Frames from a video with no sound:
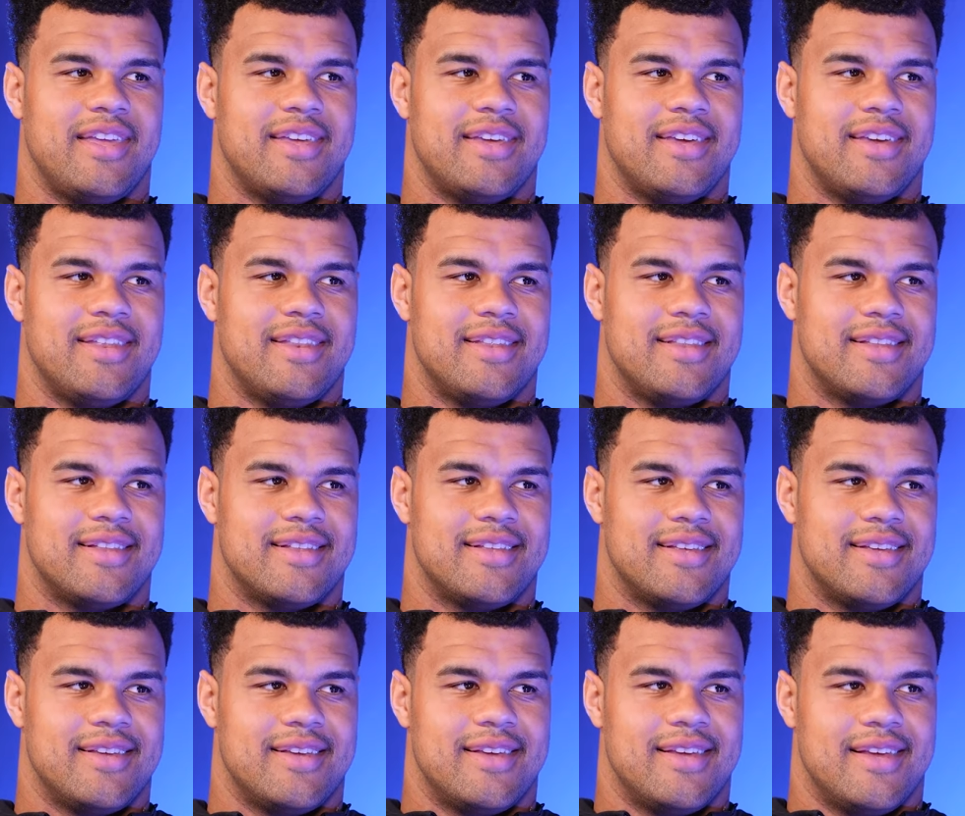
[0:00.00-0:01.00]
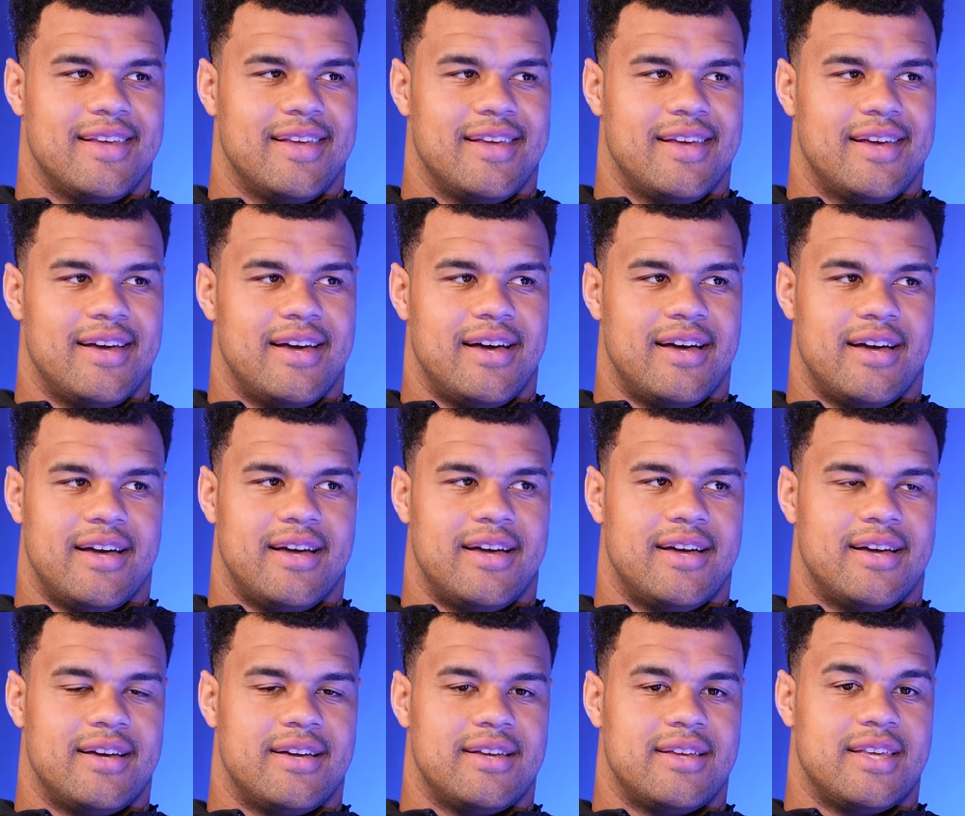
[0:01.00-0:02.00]
good.
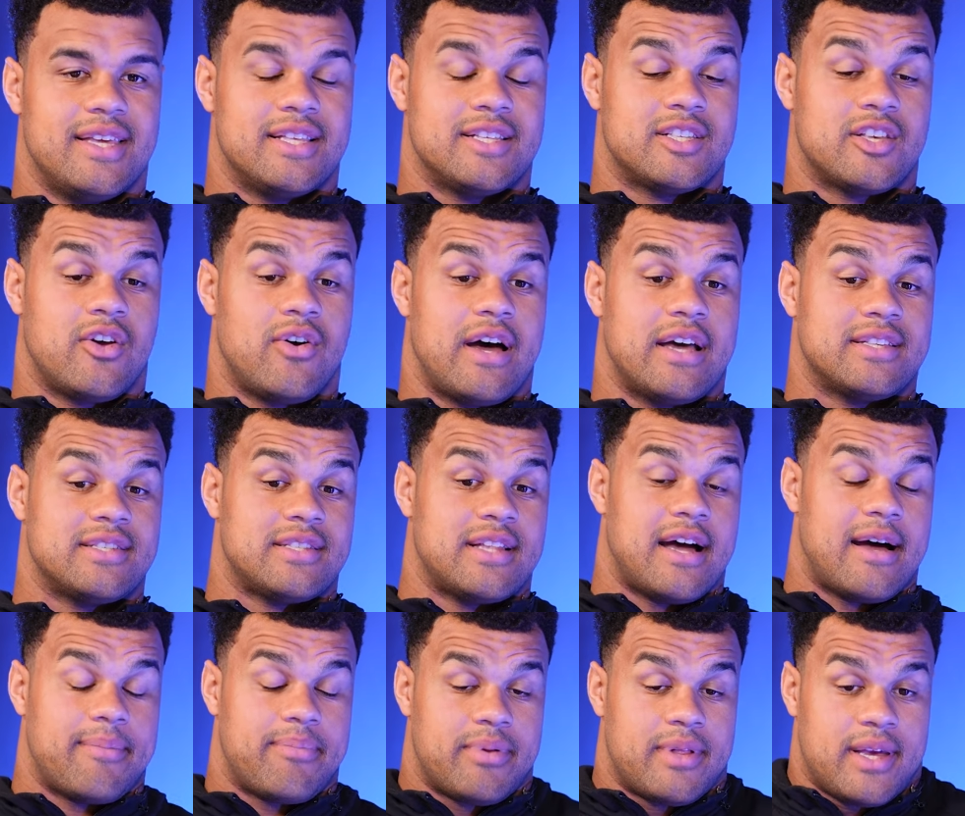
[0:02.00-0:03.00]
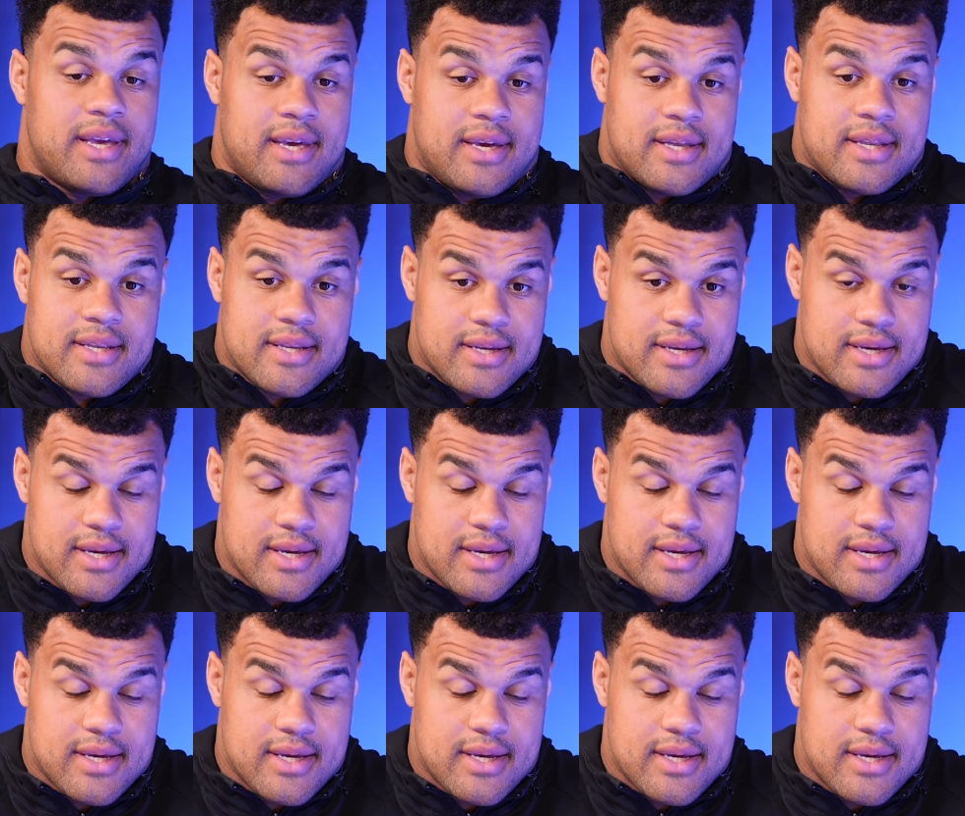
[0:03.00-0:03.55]
And so I stopped playing.